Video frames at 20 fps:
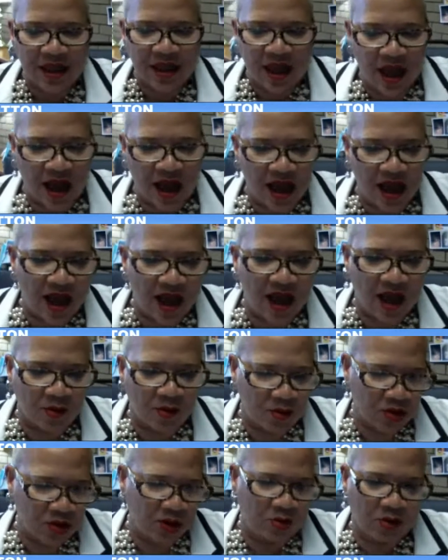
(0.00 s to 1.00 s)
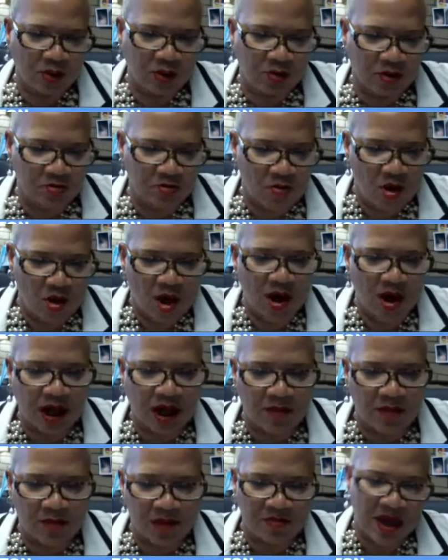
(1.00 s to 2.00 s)
I would agree with Mark.
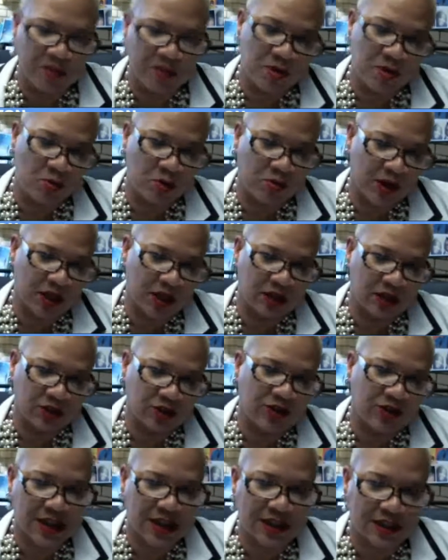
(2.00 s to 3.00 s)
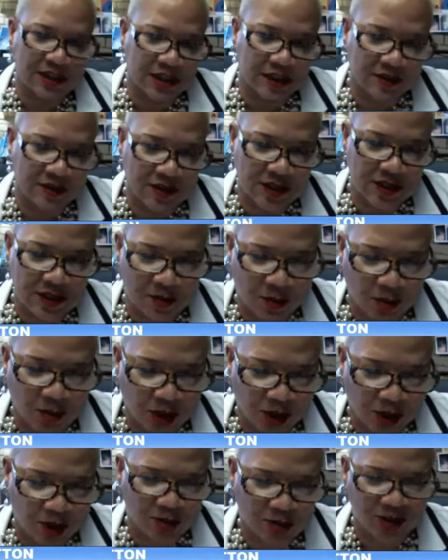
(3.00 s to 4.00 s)
I mean, maybe we're being a little sensitive since we were
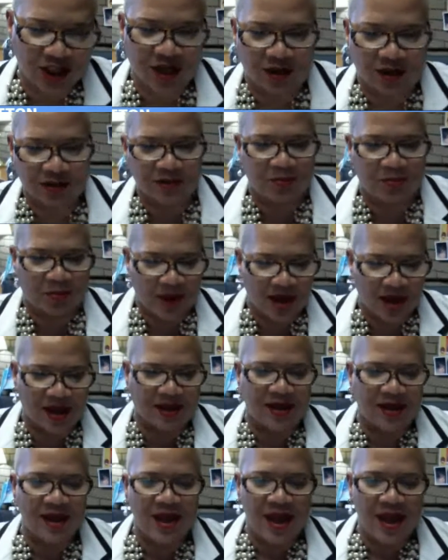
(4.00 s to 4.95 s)
co-chairs, but